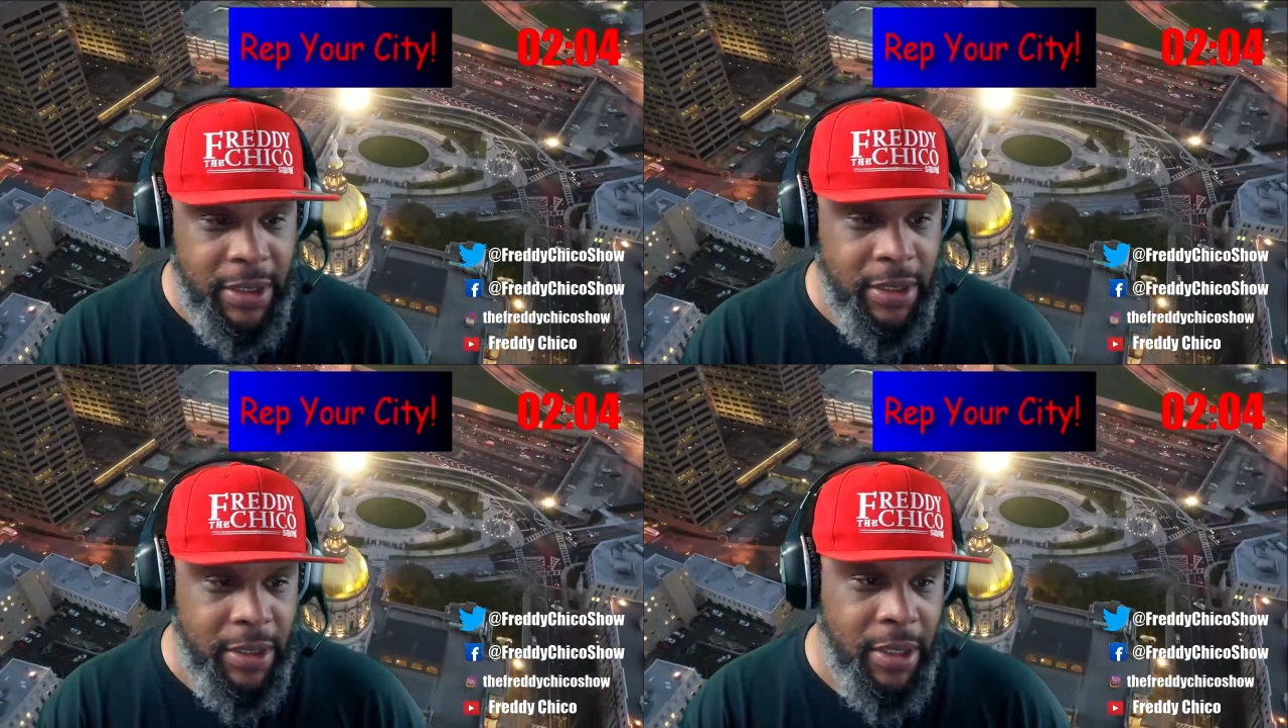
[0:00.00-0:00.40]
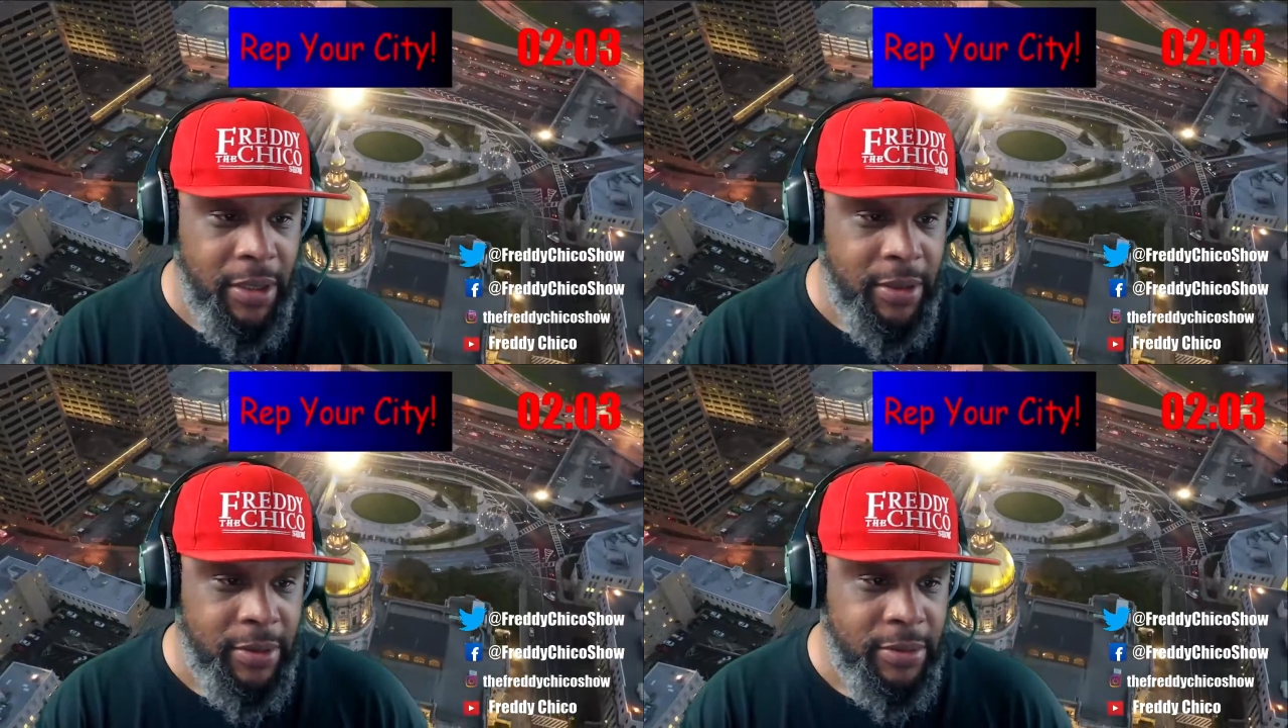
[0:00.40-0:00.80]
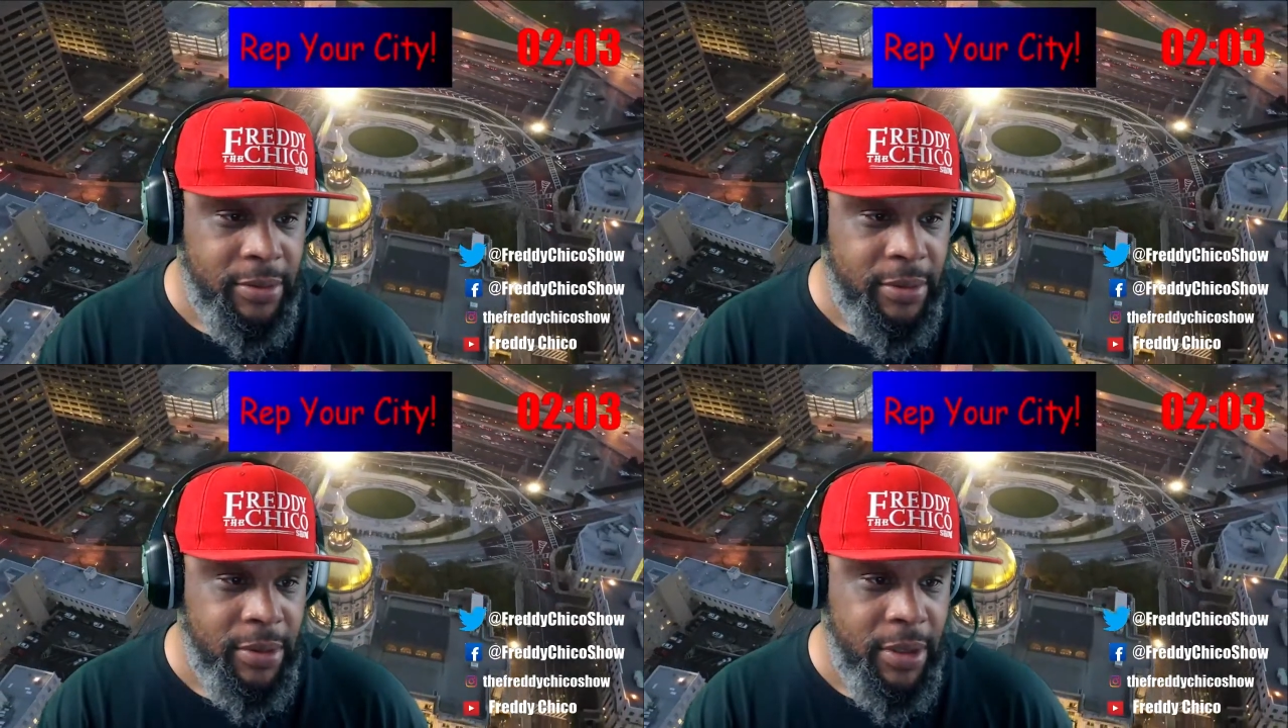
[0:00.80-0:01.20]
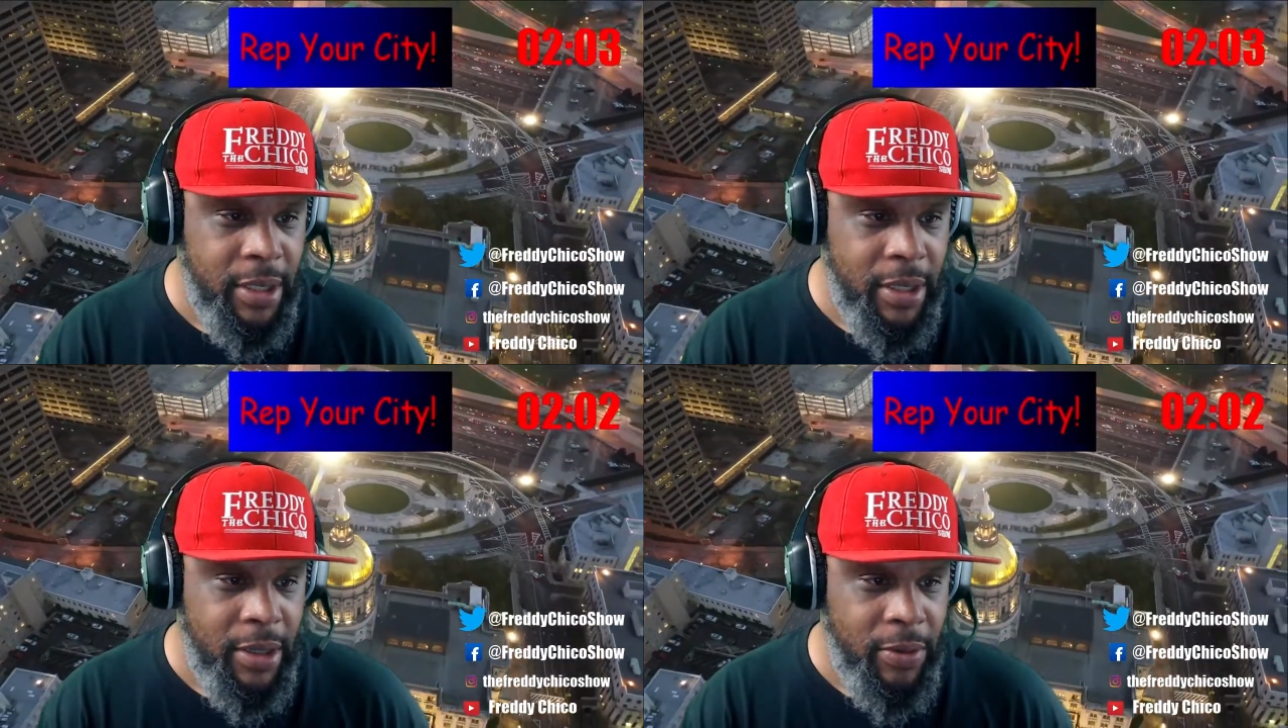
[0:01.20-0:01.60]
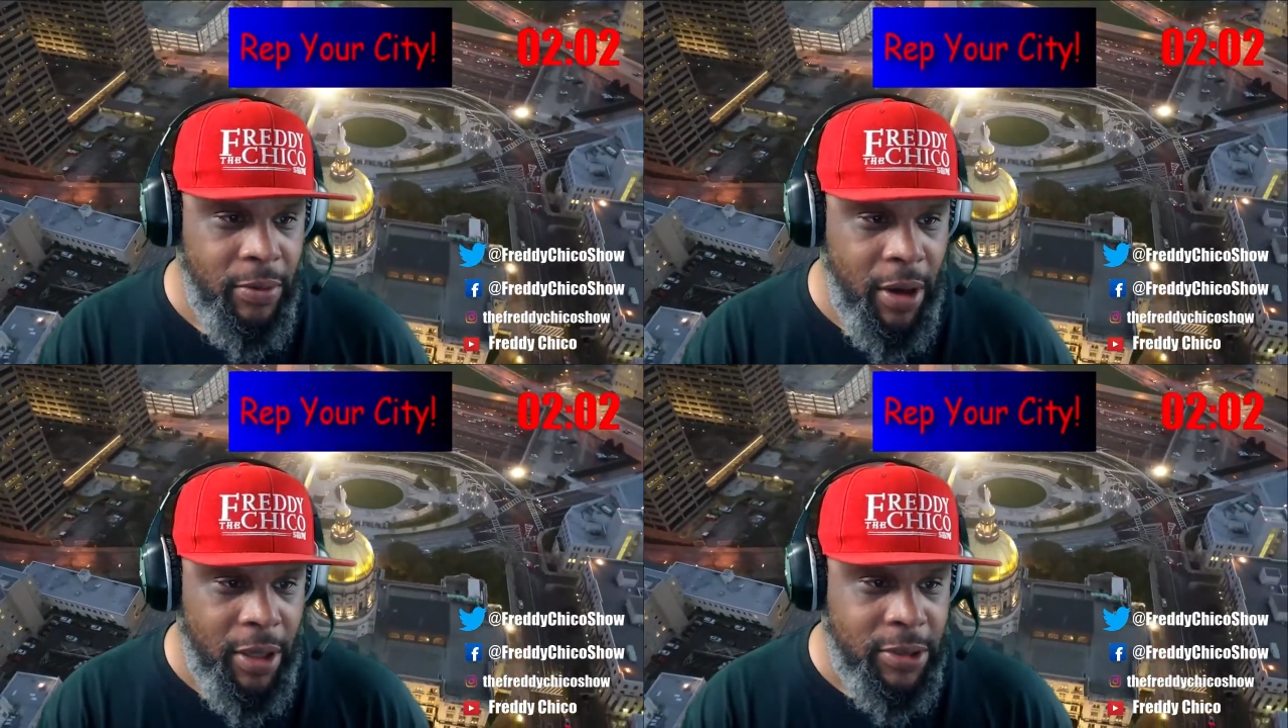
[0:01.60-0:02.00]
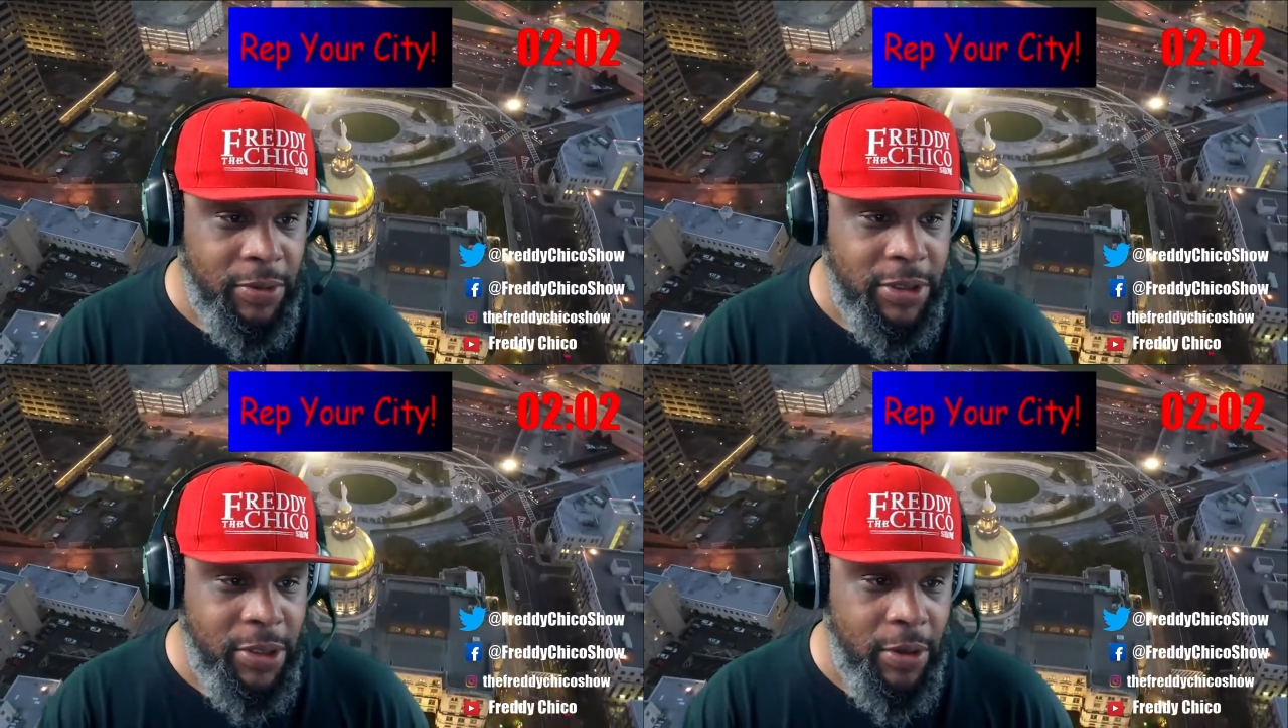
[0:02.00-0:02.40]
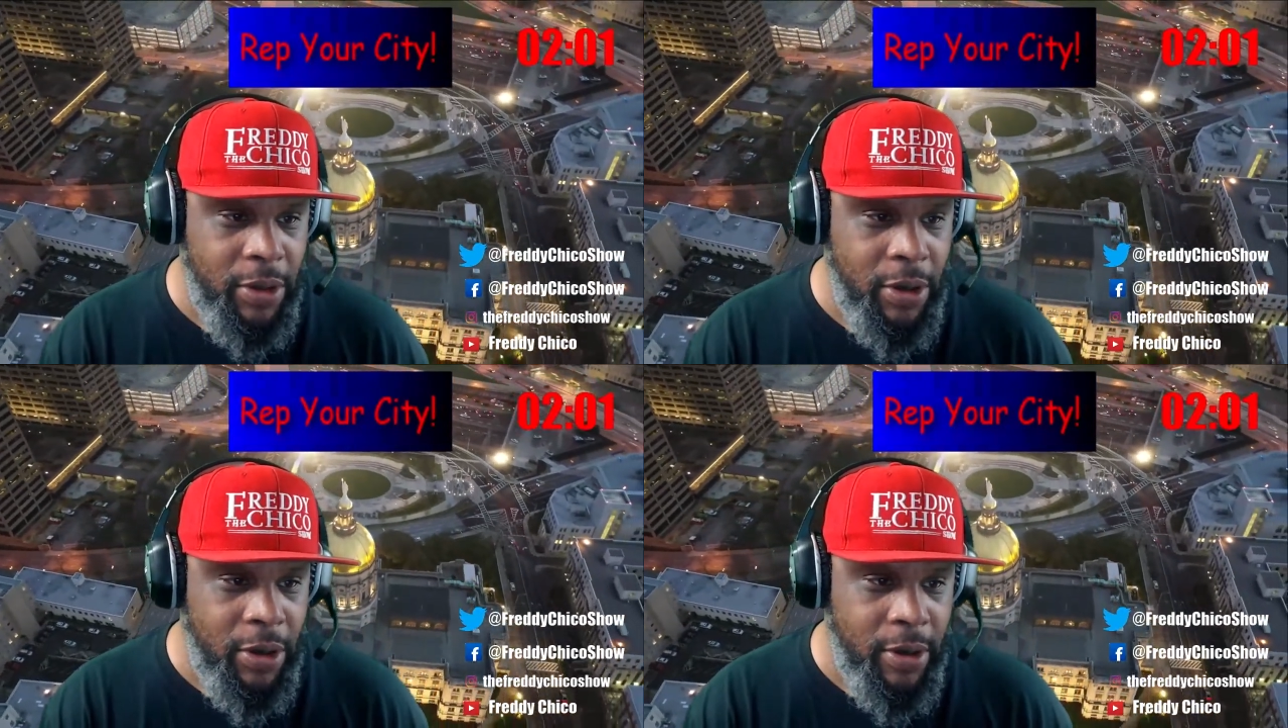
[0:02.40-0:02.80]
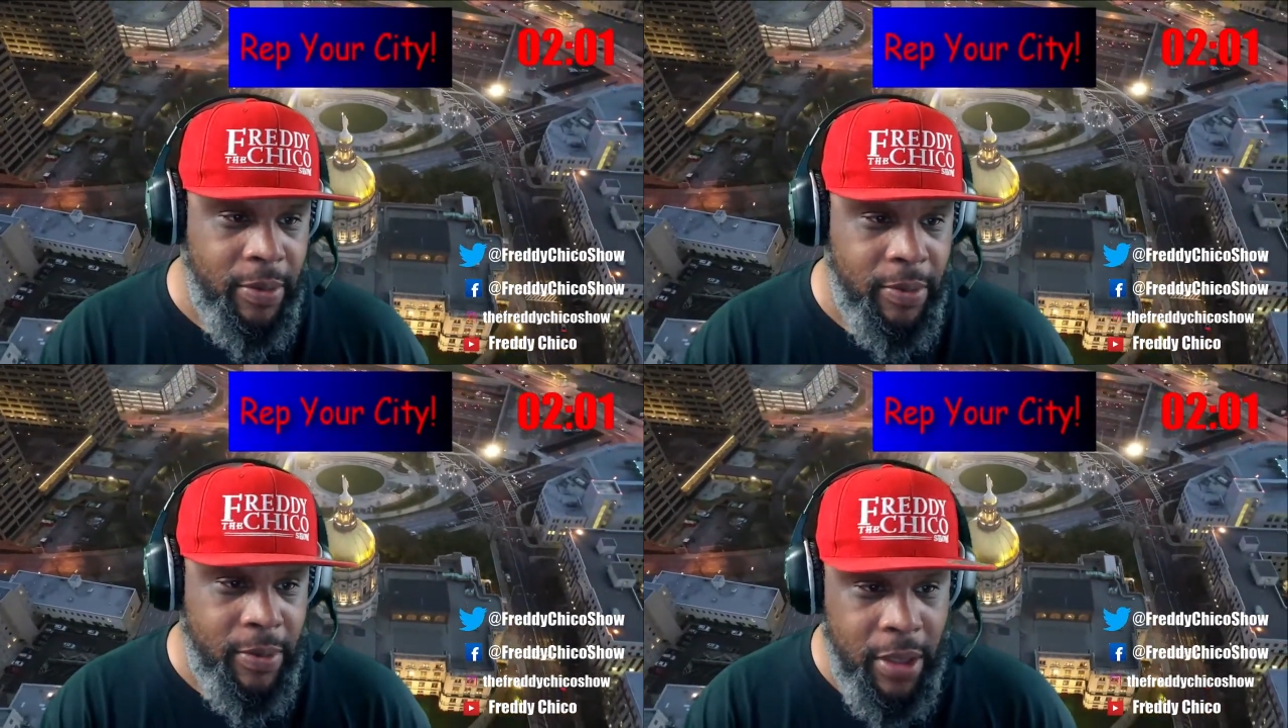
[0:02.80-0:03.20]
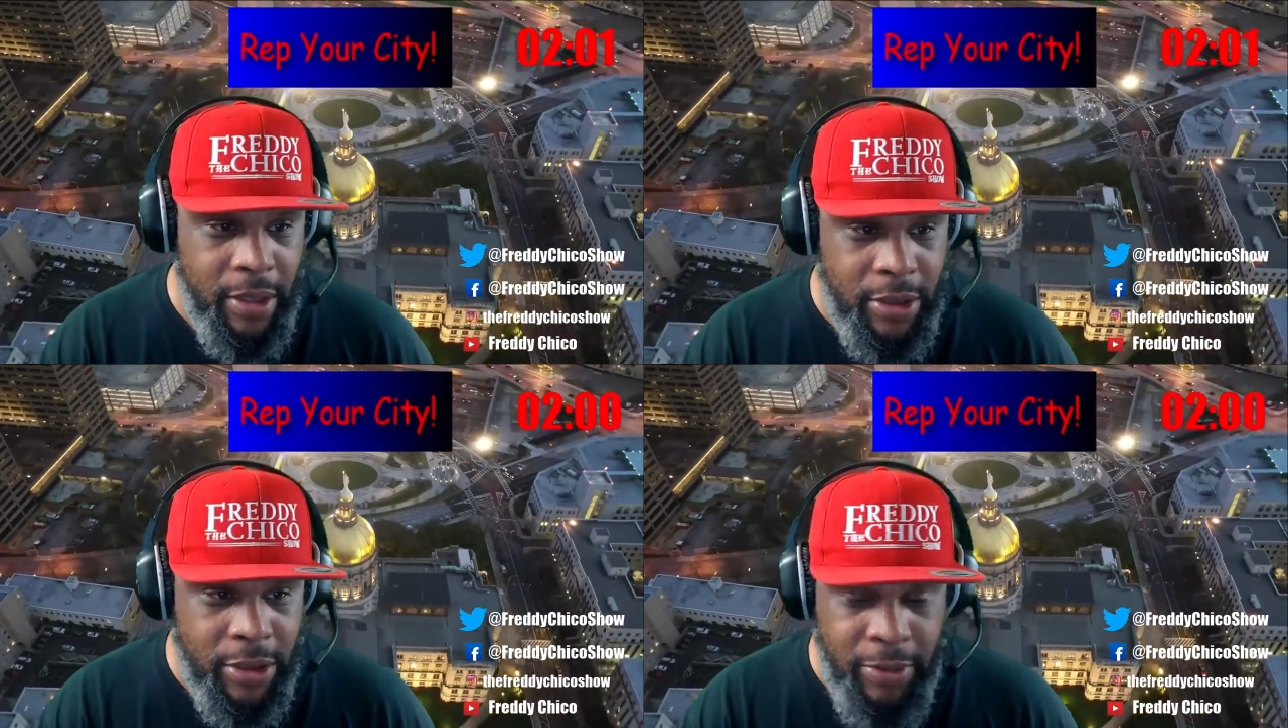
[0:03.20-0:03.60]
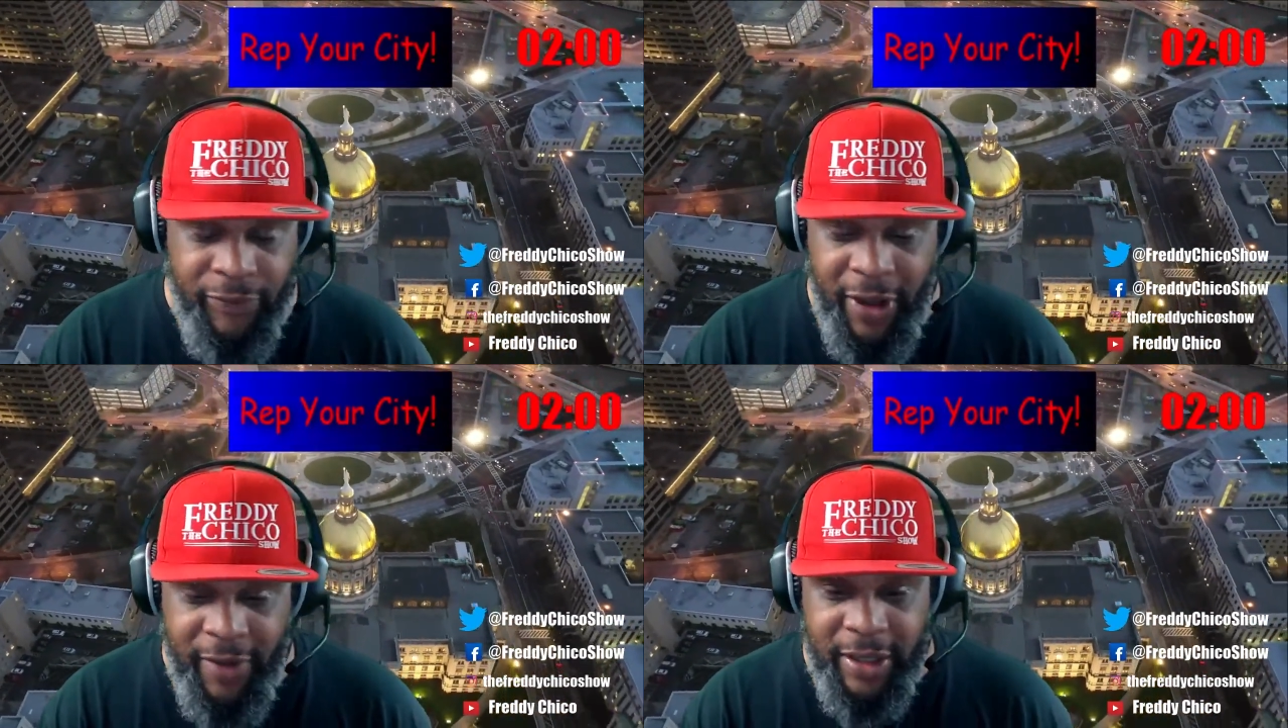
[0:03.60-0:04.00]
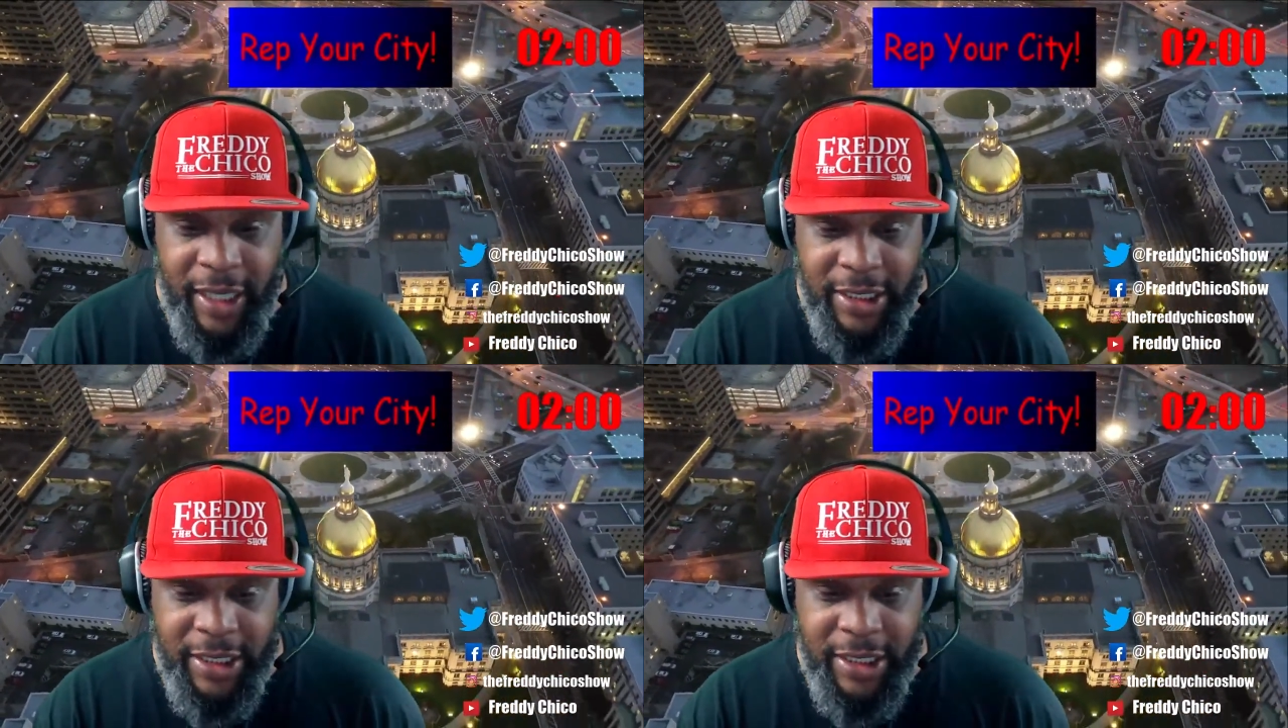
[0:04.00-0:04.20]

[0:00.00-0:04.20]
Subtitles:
You know. Walter, what's going on? Do me a favor, hit